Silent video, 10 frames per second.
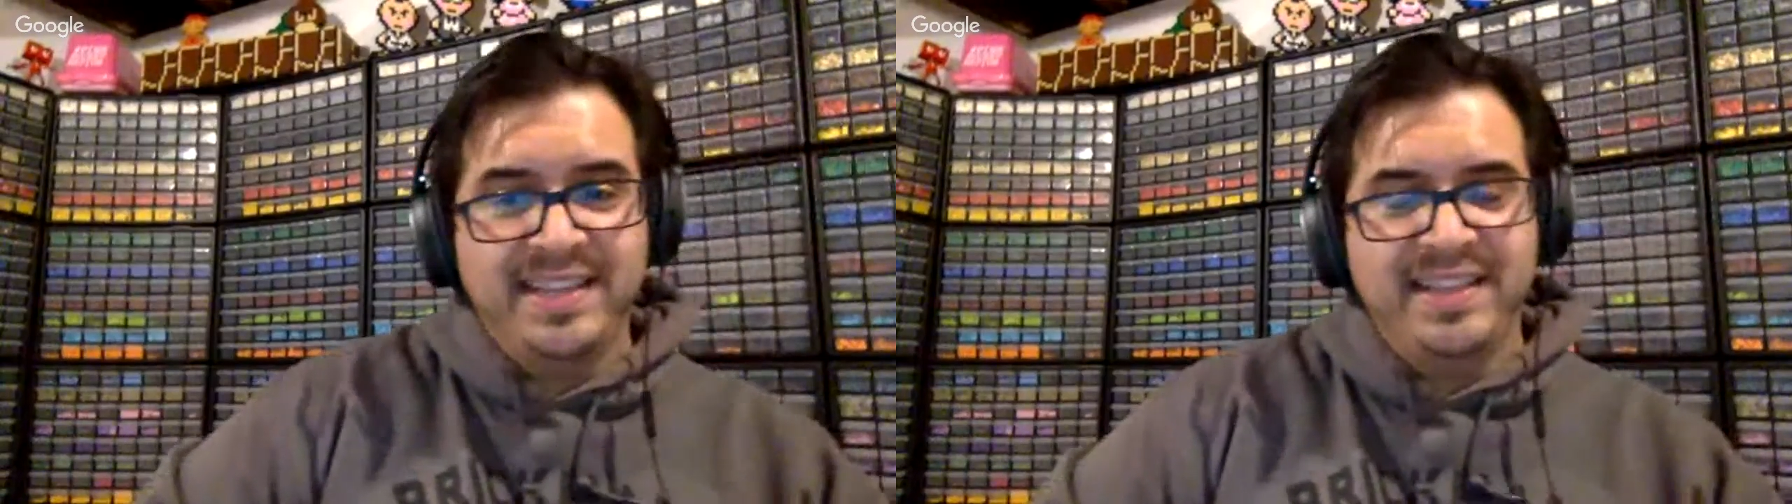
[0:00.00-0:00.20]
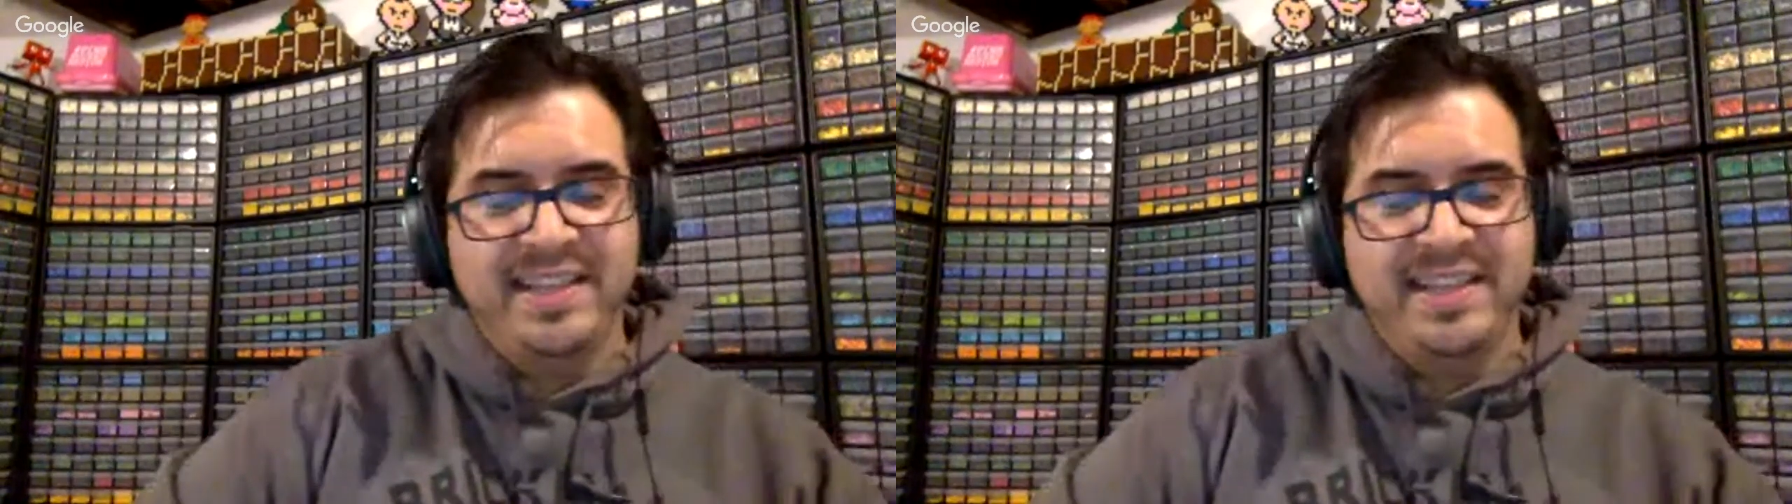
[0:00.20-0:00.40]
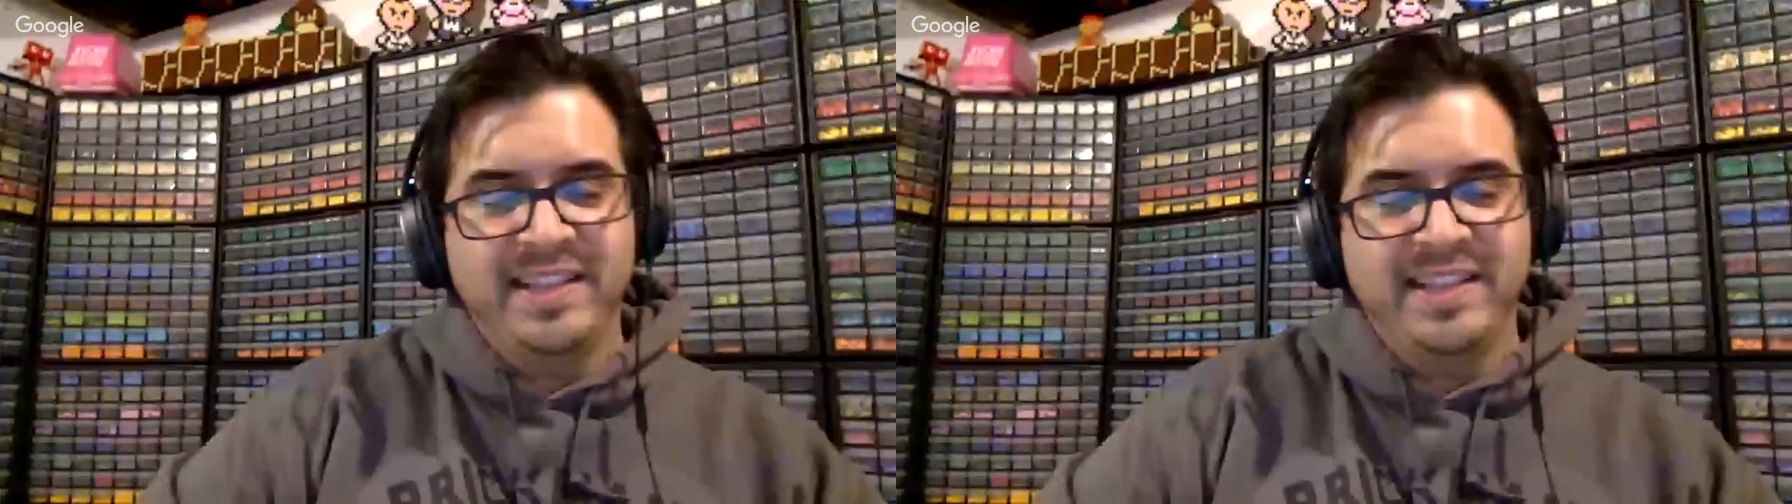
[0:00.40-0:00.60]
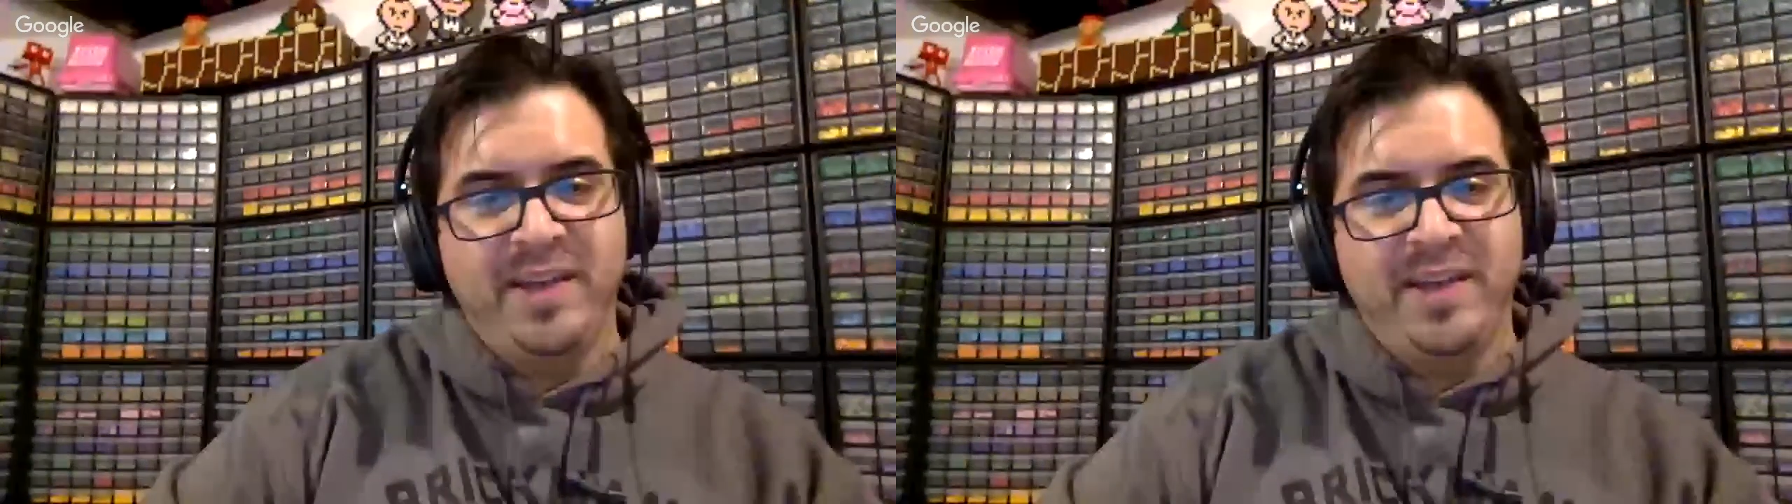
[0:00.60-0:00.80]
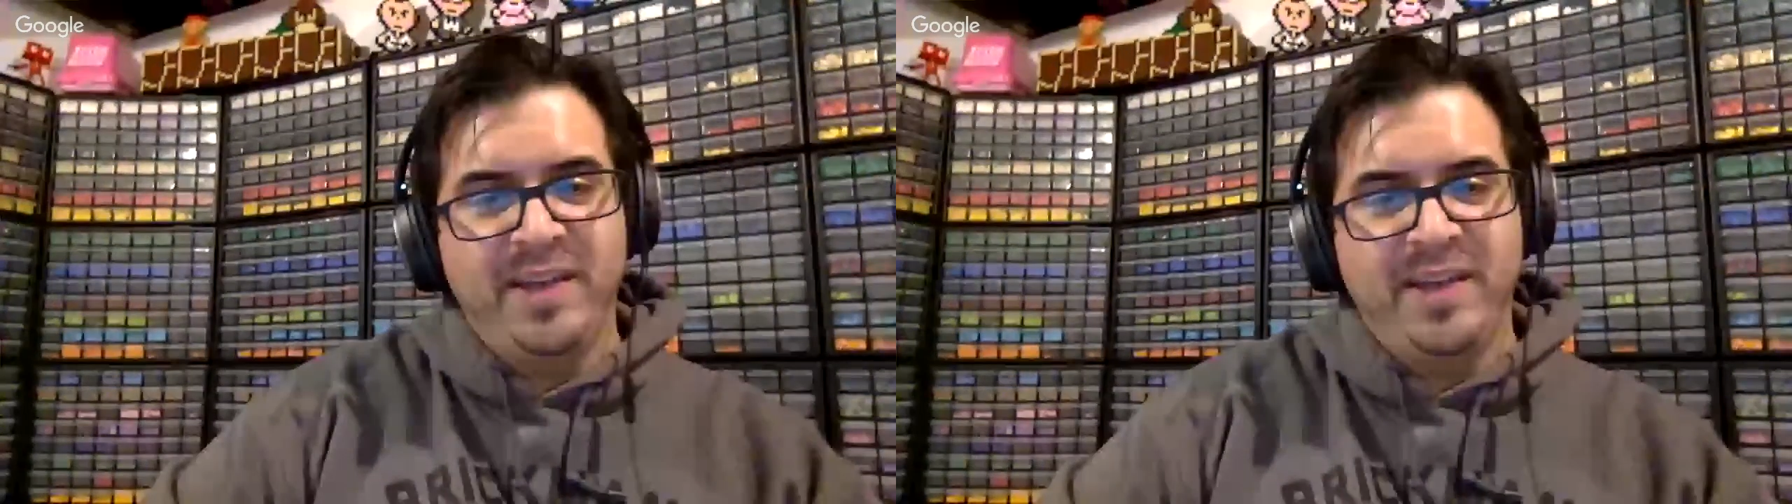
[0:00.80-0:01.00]
that they were
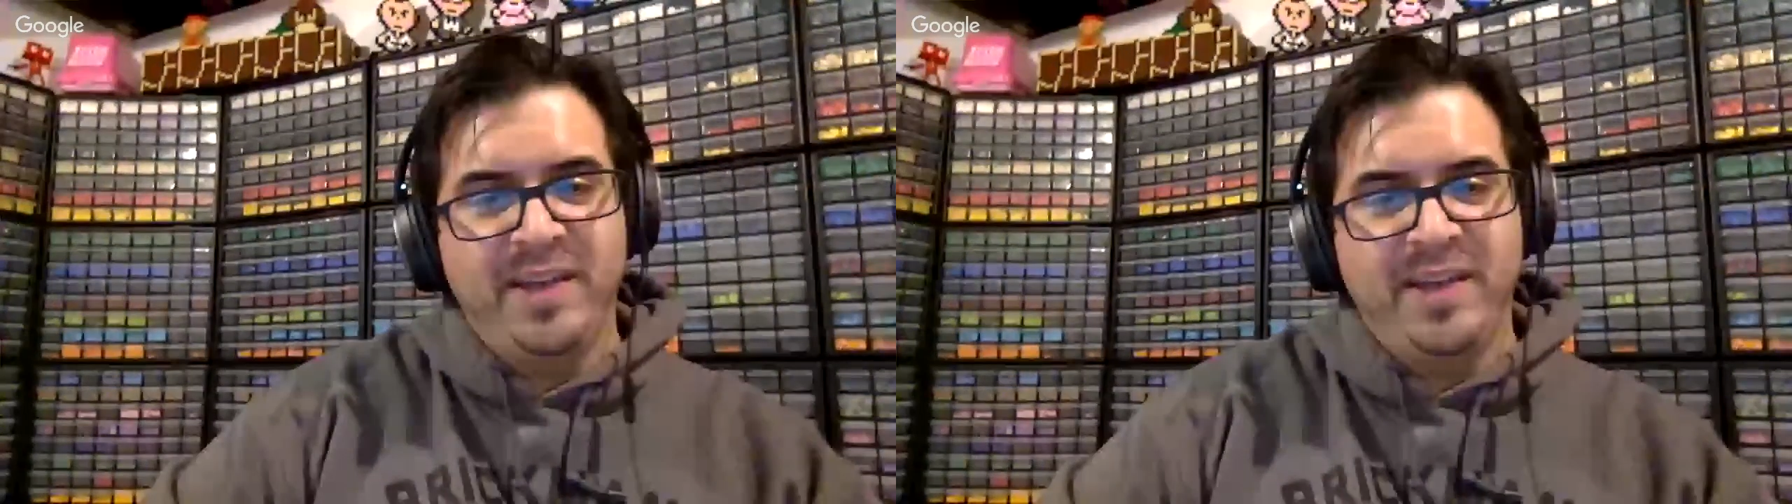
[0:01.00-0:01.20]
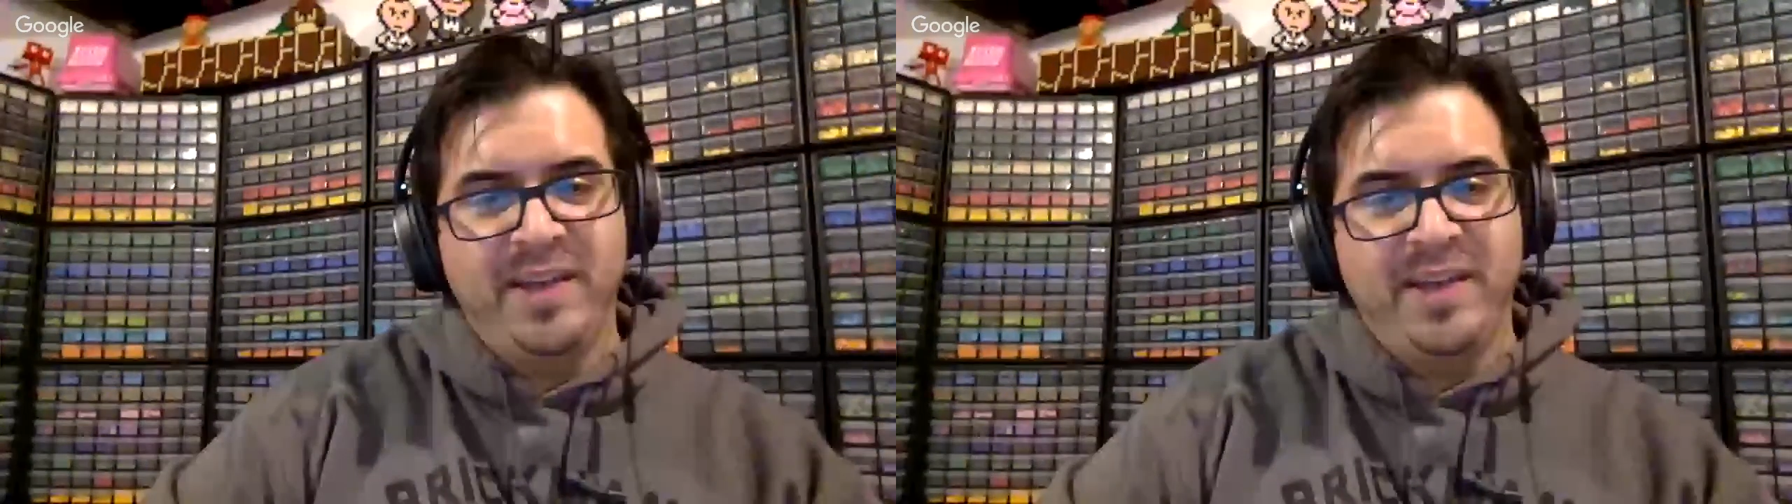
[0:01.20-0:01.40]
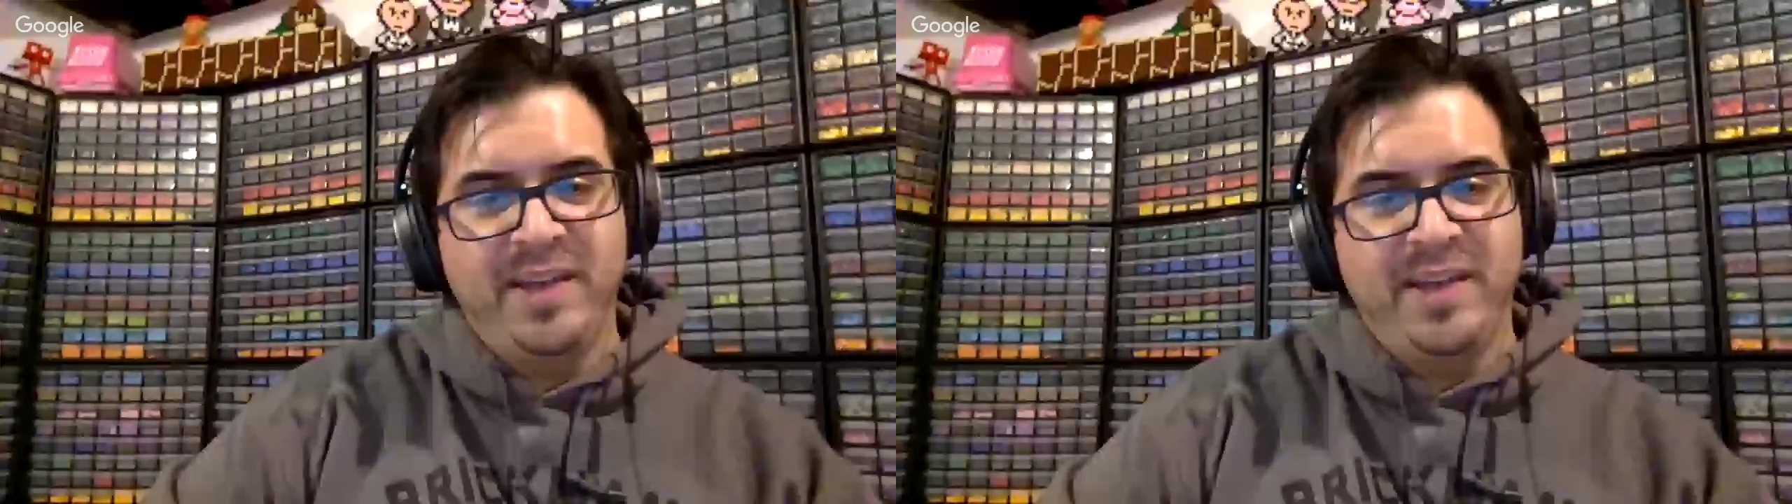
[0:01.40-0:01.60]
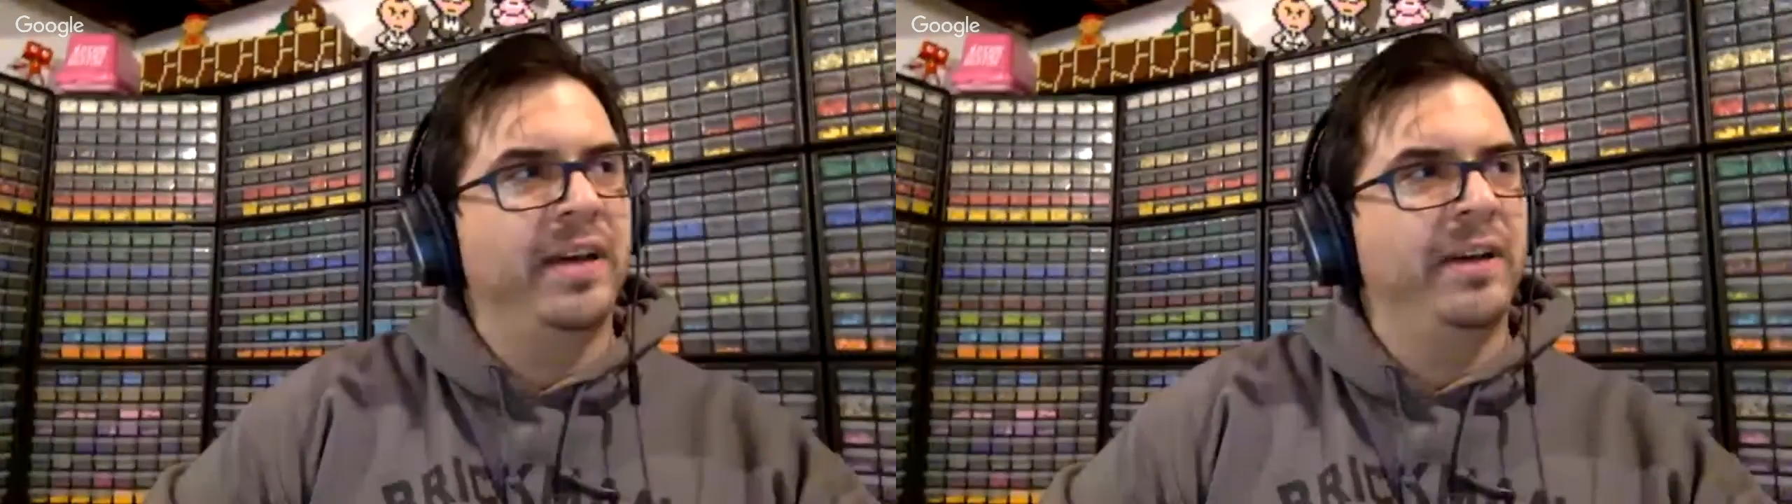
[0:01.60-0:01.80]
thinking about